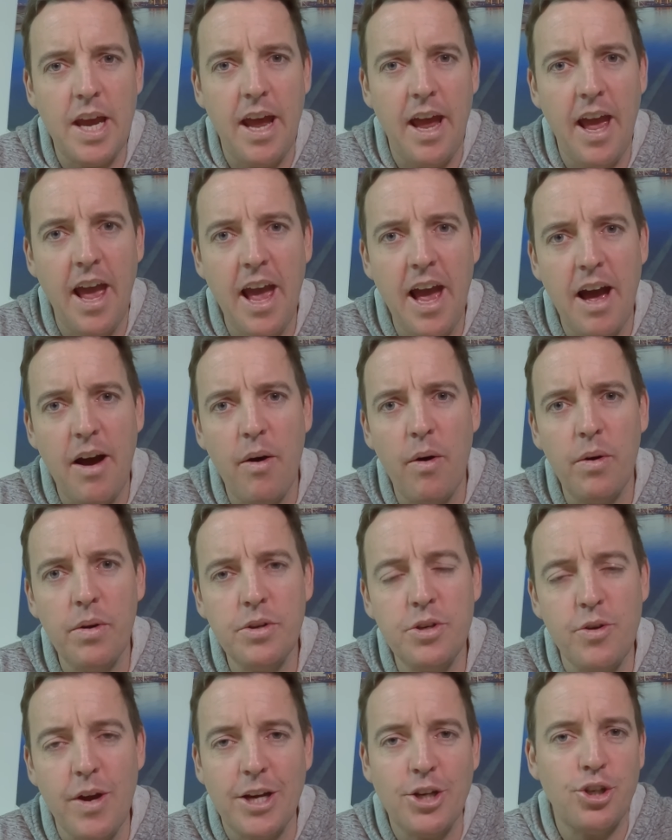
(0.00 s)
how
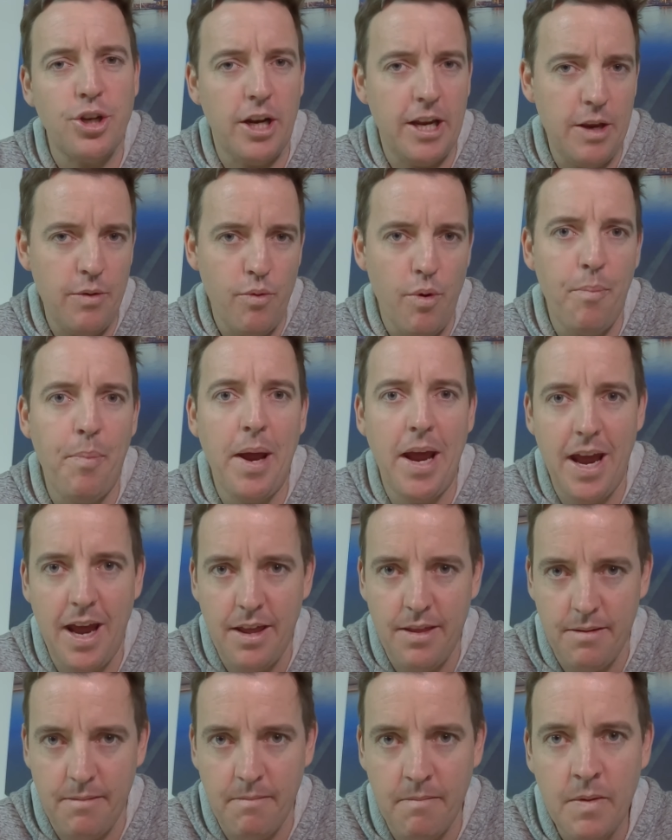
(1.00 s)
do you actually
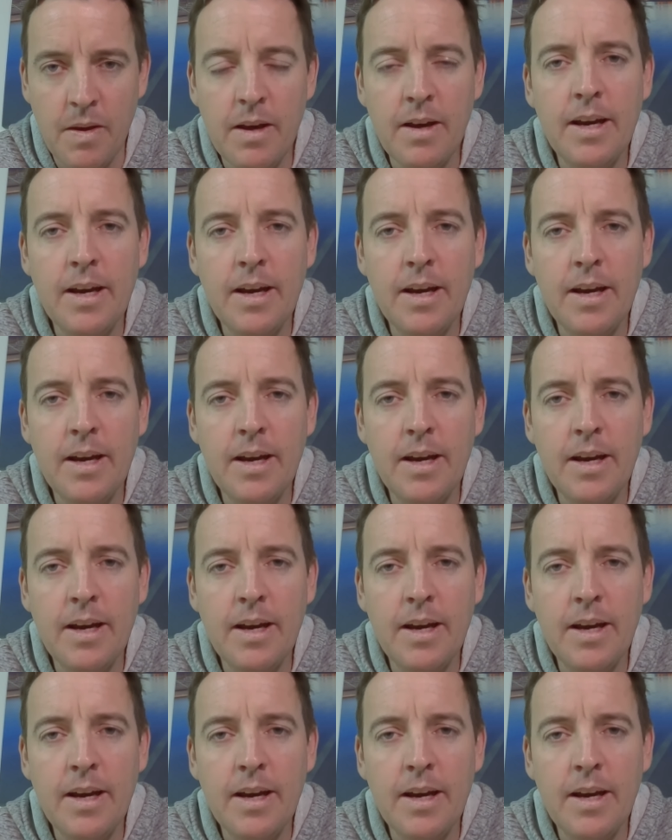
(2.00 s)
repair them?